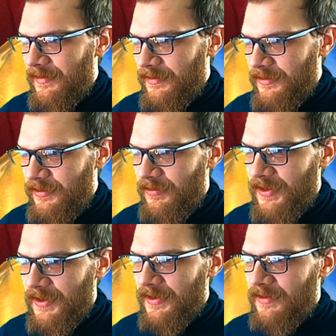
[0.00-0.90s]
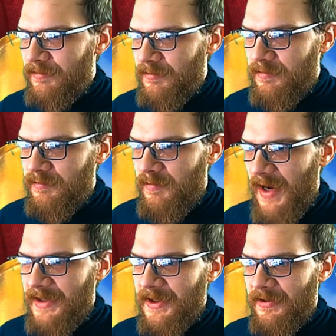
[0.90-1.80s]
doing
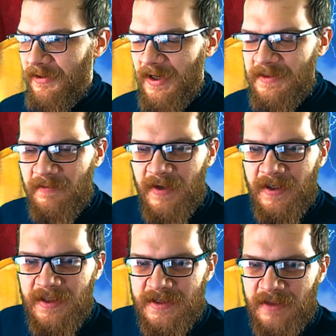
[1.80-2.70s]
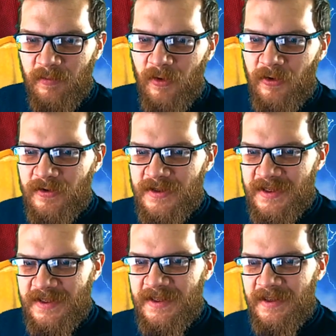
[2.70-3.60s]
better, or at the very least more
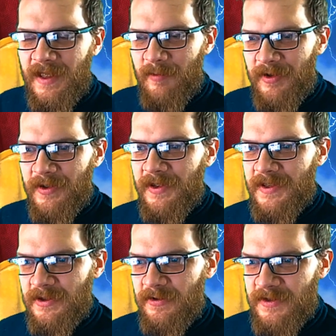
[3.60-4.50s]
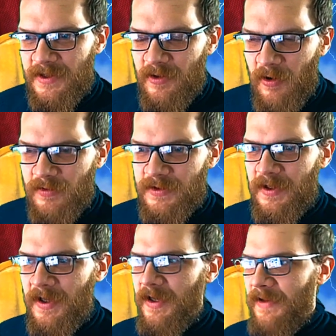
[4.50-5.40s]
consistent Labyrinth clears using Ghost
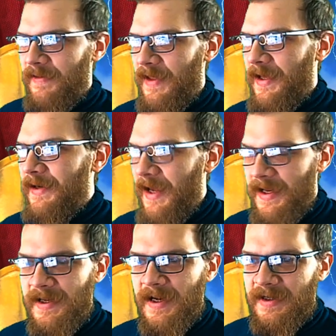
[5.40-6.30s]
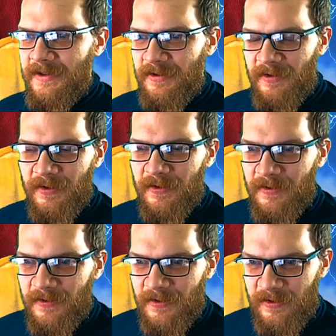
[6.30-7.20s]
than Aegon
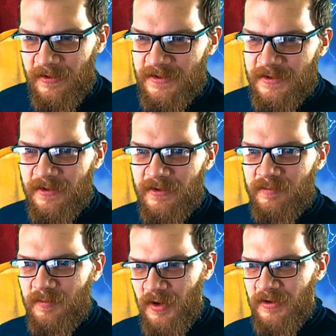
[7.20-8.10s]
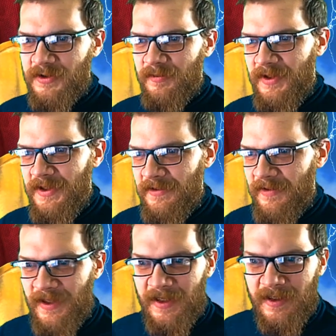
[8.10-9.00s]
or Colossus, or possibly
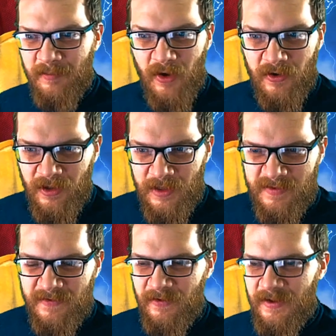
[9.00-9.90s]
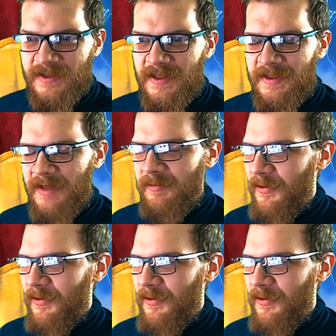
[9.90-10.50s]
even like Apocalypse fully set up, or